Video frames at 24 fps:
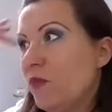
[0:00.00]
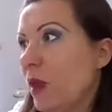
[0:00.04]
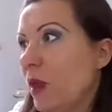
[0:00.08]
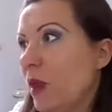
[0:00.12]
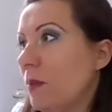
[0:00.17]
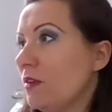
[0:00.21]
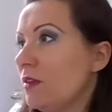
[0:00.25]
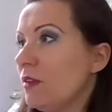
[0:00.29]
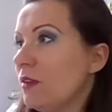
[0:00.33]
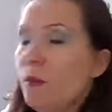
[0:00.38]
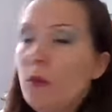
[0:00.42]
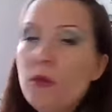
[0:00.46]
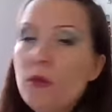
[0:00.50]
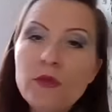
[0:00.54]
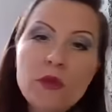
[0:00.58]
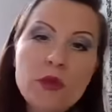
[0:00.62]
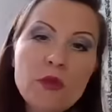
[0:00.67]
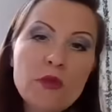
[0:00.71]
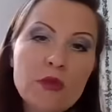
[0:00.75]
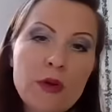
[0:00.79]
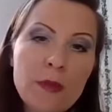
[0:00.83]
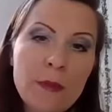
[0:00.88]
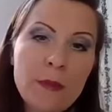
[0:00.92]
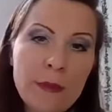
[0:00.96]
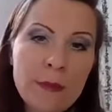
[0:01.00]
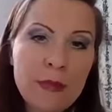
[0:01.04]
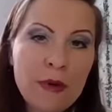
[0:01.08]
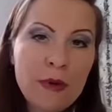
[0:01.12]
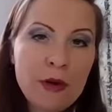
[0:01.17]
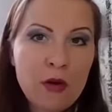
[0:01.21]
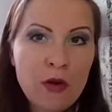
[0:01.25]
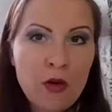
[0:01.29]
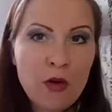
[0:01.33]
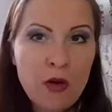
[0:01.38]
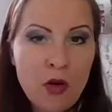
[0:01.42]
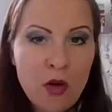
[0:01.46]
maybe some of you
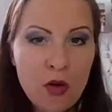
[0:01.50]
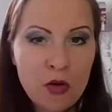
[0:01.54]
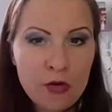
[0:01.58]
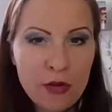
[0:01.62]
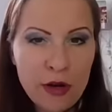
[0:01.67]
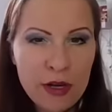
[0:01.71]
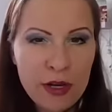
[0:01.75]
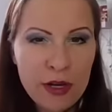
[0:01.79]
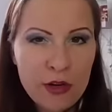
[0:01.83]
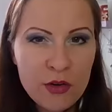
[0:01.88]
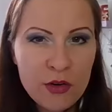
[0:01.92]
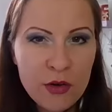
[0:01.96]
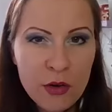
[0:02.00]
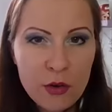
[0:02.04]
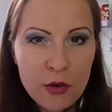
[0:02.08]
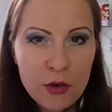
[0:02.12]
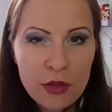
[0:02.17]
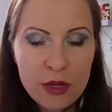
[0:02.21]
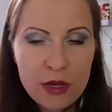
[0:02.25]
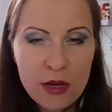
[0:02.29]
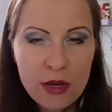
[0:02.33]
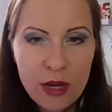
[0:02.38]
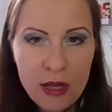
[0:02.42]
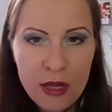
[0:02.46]
remember or already know that